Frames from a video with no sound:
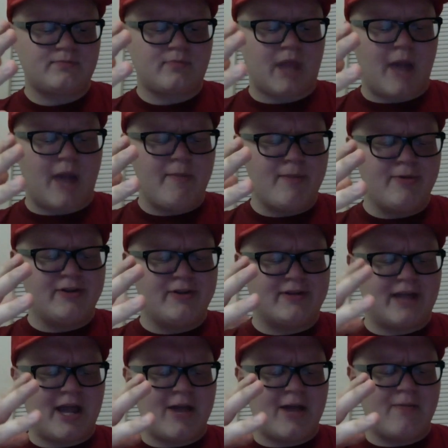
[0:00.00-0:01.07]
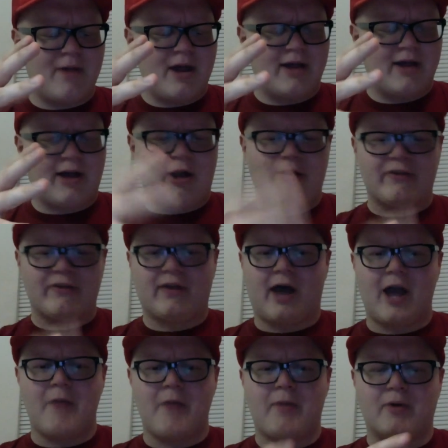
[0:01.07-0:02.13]
I remember this game, got all this
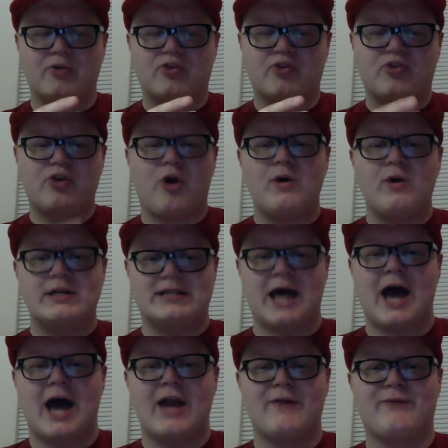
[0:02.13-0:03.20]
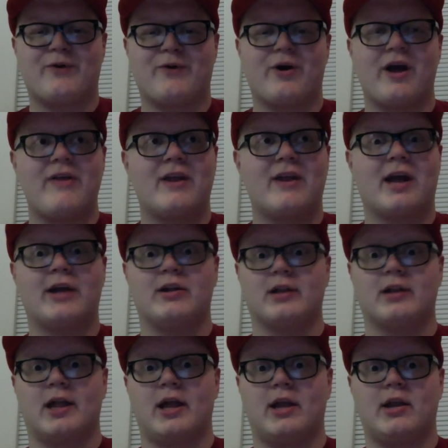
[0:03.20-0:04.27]
hype, I was so excited for it, and then it got
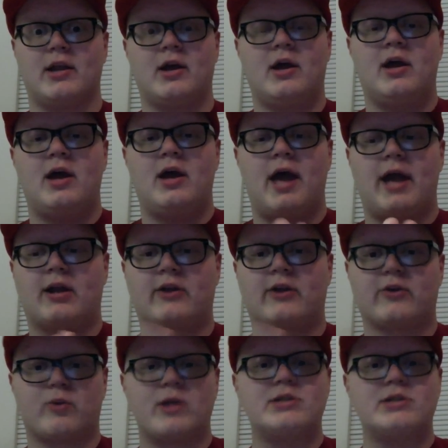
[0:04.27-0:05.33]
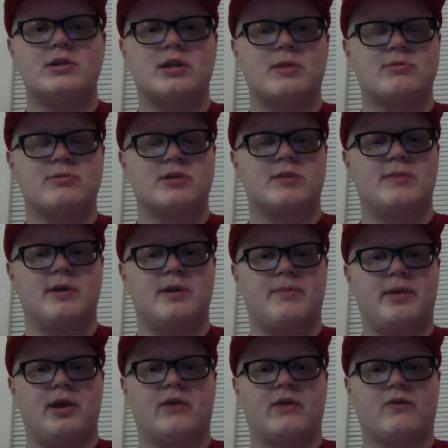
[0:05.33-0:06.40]
delayed. And because originally it was going to be a
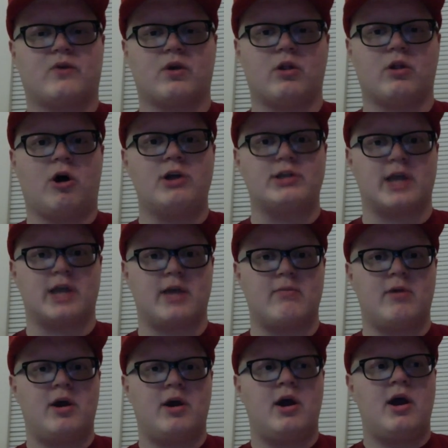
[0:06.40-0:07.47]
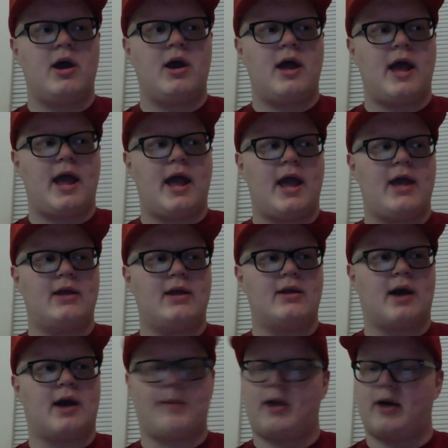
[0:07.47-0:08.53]
PS4 launch game. And,
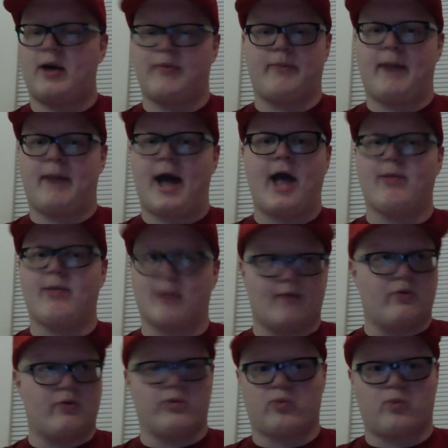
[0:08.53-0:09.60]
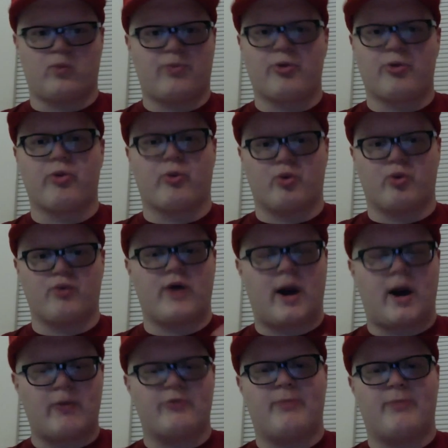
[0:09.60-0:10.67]
I mean, my hype level was through the roof. I
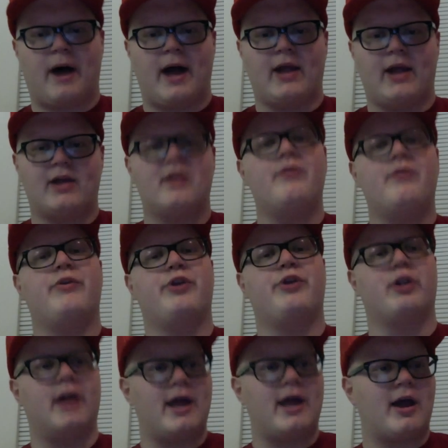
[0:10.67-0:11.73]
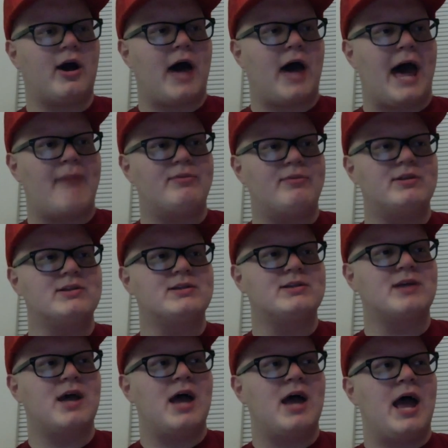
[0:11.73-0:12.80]
was buying it. The delay happens,
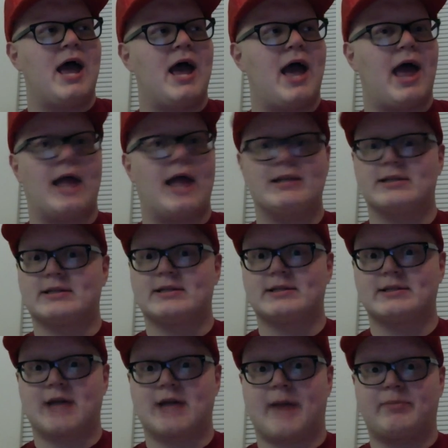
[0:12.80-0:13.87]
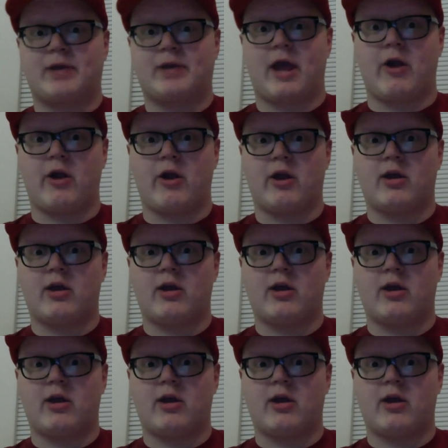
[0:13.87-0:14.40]
and I just stopped caring.